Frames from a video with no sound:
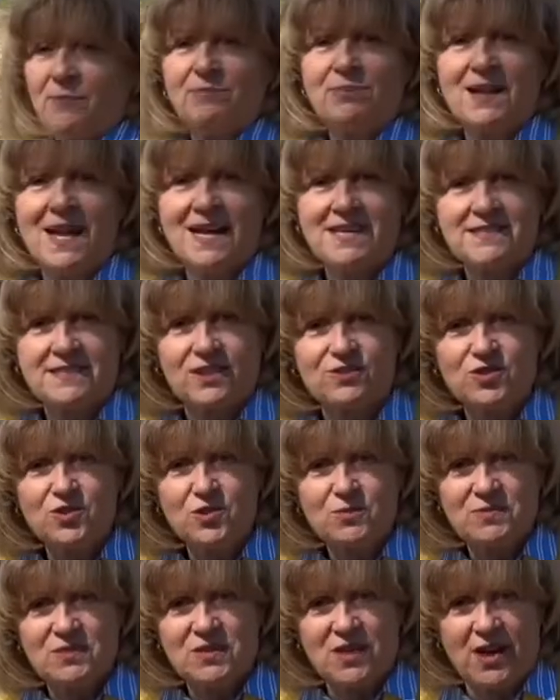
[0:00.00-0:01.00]
plastic
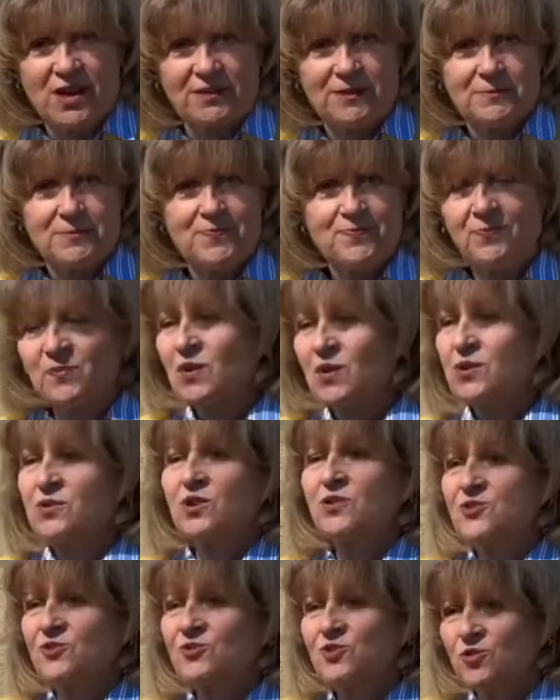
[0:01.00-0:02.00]
tubes on them.
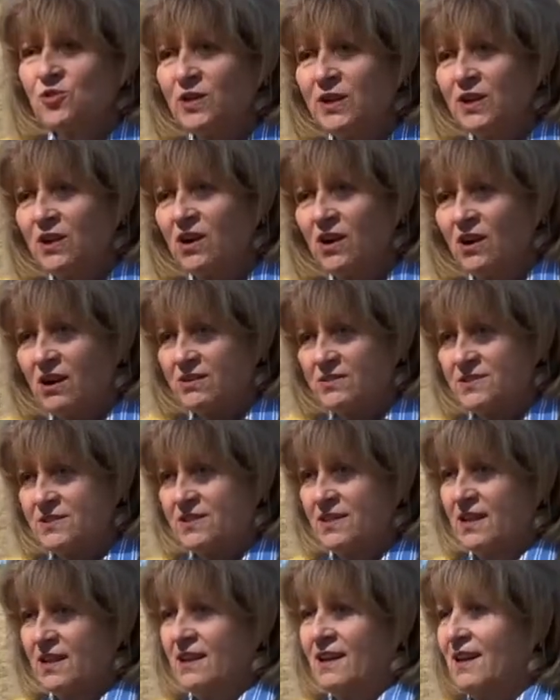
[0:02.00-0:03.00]
Those are tree guards.
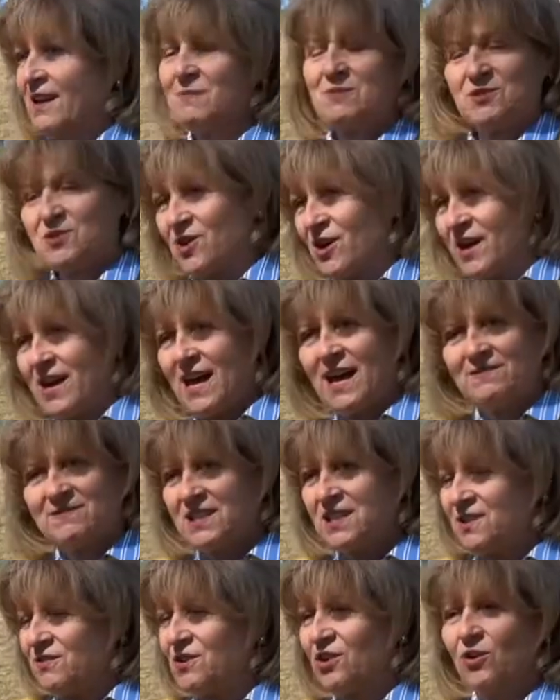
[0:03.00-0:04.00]
I'm sorry, I have to
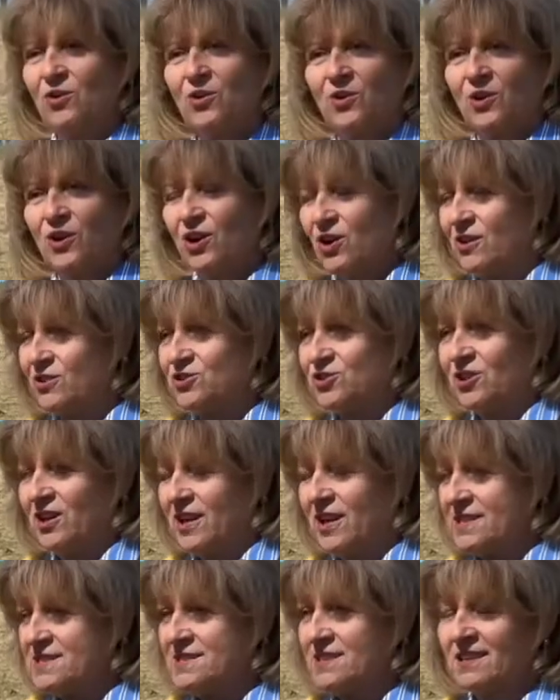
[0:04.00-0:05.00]
give you a horticulture
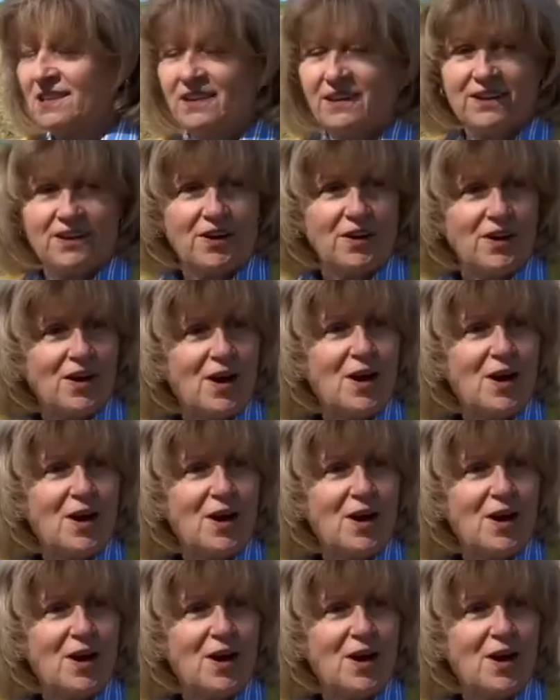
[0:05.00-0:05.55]
lesson here.